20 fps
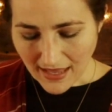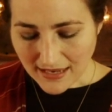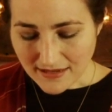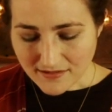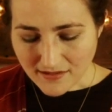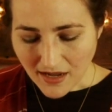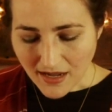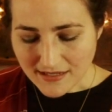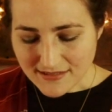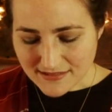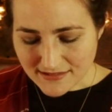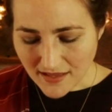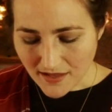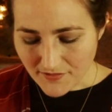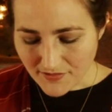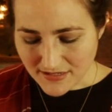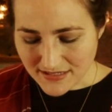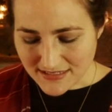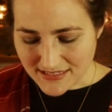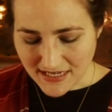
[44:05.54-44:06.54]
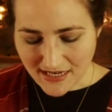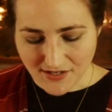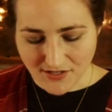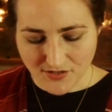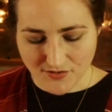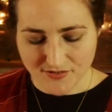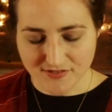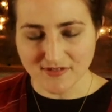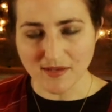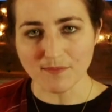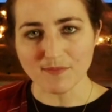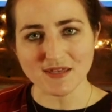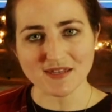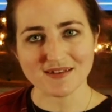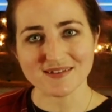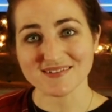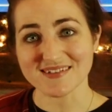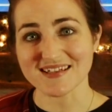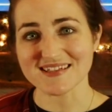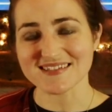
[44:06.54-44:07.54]
And God's love continues to
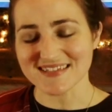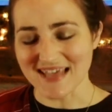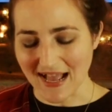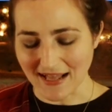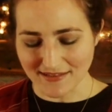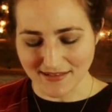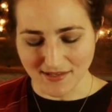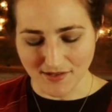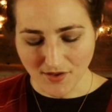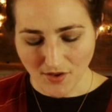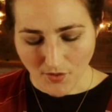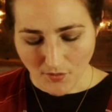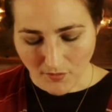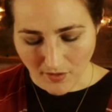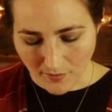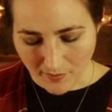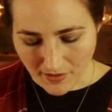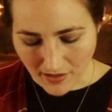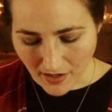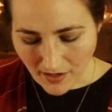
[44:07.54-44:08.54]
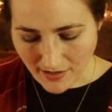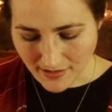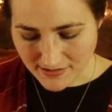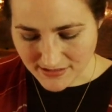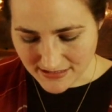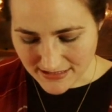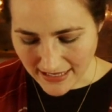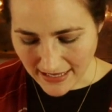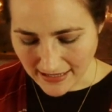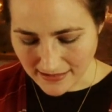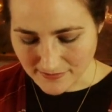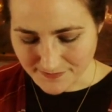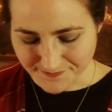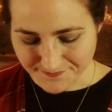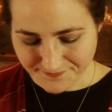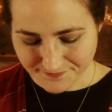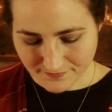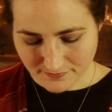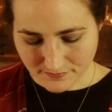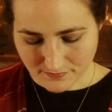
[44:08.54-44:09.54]
meet us exactly where we are today.
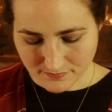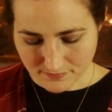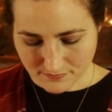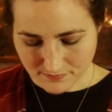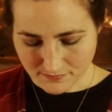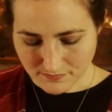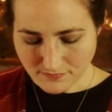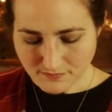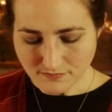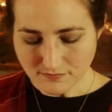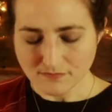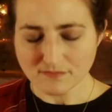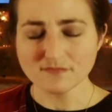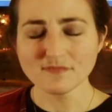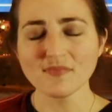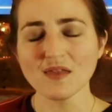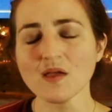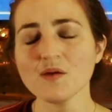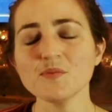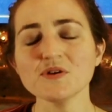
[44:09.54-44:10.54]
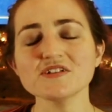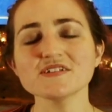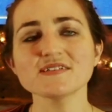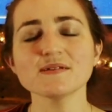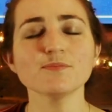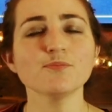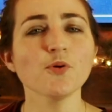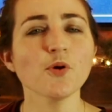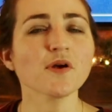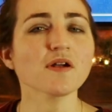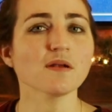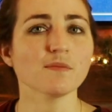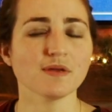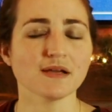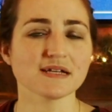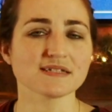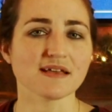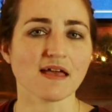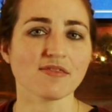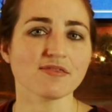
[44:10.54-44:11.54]
And which is important
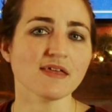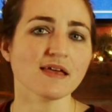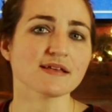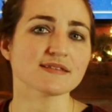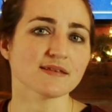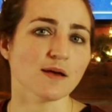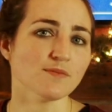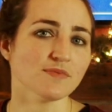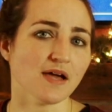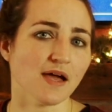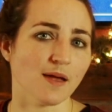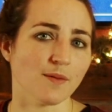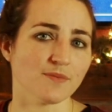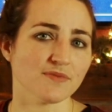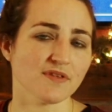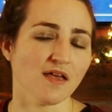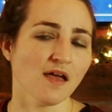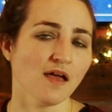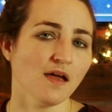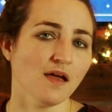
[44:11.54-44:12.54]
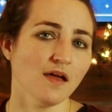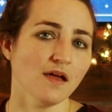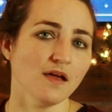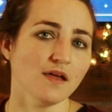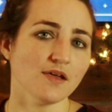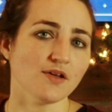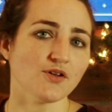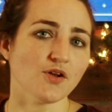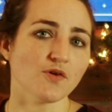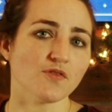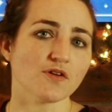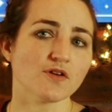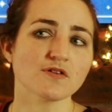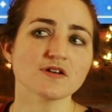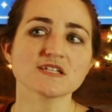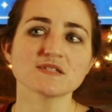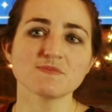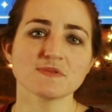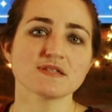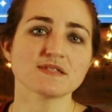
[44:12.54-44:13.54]
because I think sometimes, the
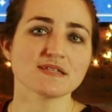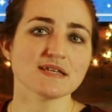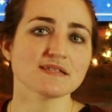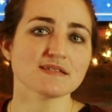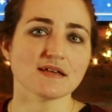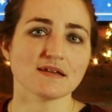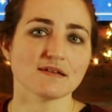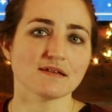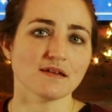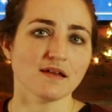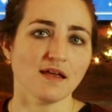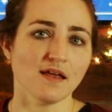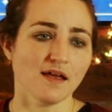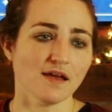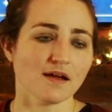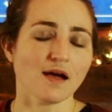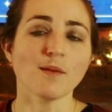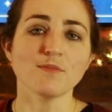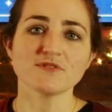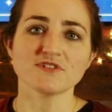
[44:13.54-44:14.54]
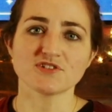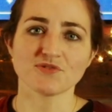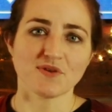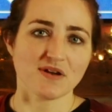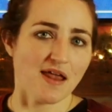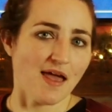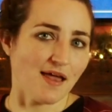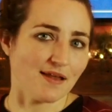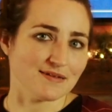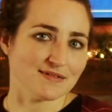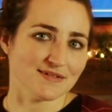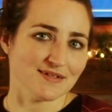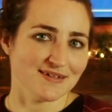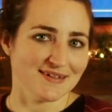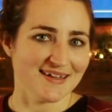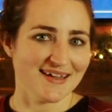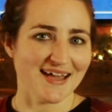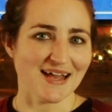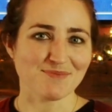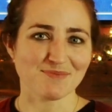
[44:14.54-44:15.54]
Christmas season comes to an end
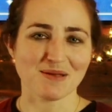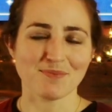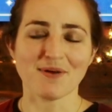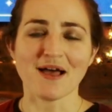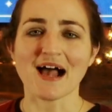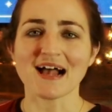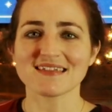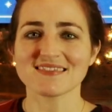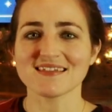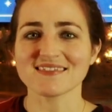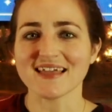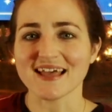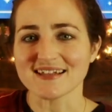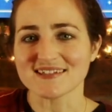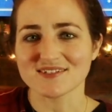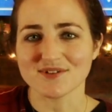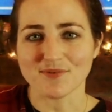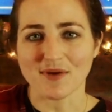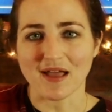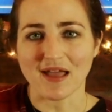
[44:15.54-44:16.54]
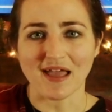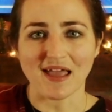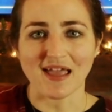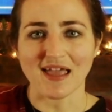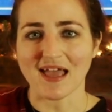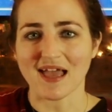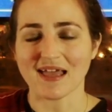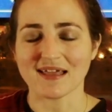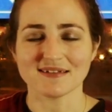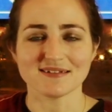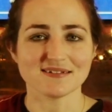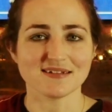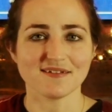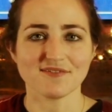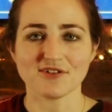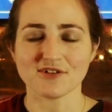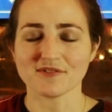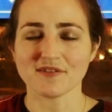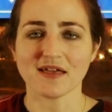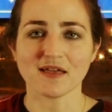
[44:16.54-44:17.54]
and we pack the lights away, and
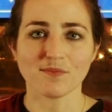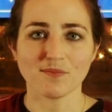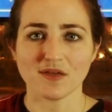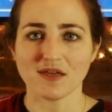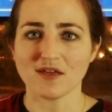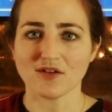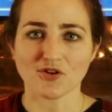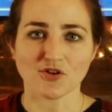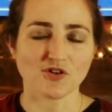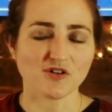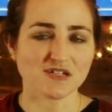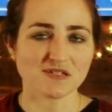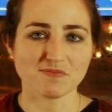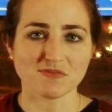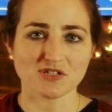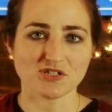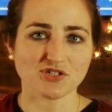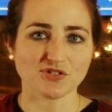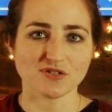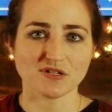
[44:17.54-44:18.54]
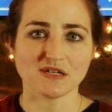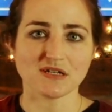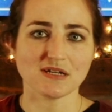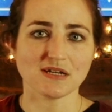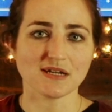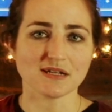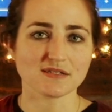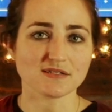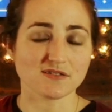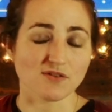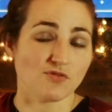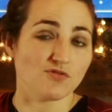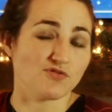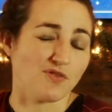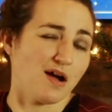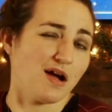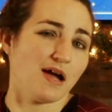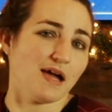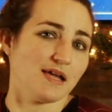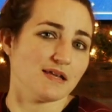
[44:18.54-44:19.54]
if you're like me, your Christmas tree gets so
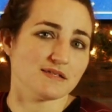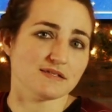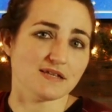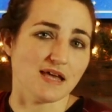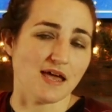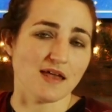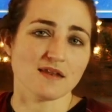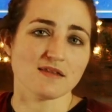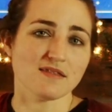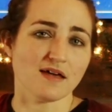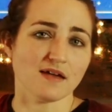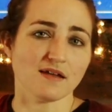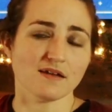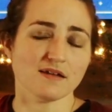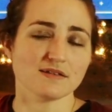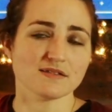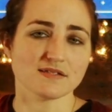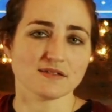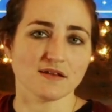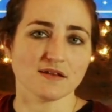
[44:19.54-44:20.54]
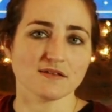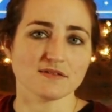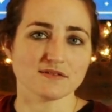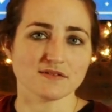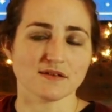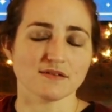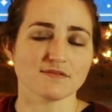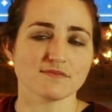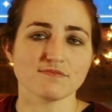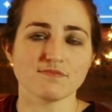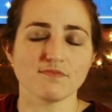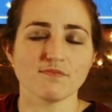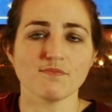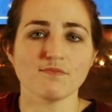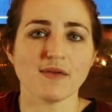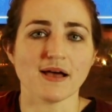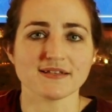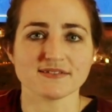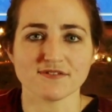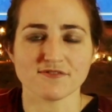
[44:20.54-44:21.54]
dry and dead that it's a
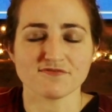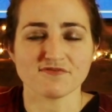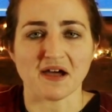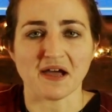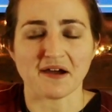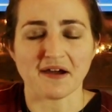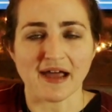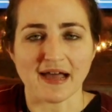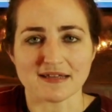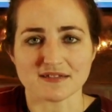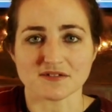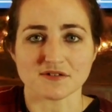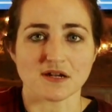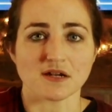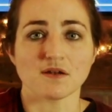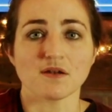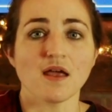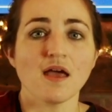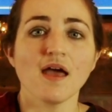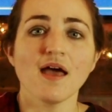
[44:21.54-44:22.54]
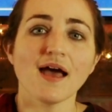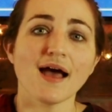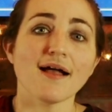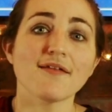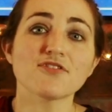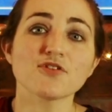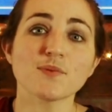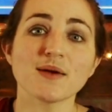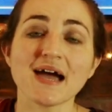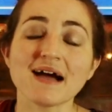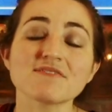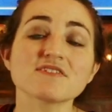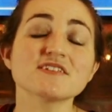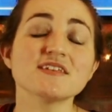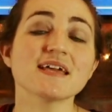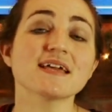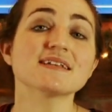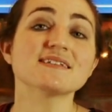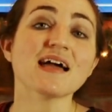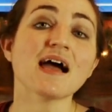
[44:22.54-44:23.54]
massive fire hazard, and so we have to
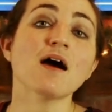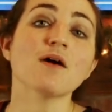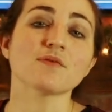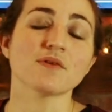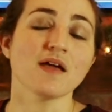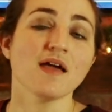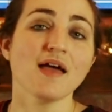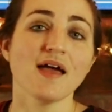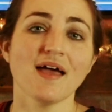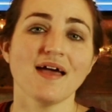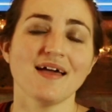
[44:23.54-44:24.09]
take it down.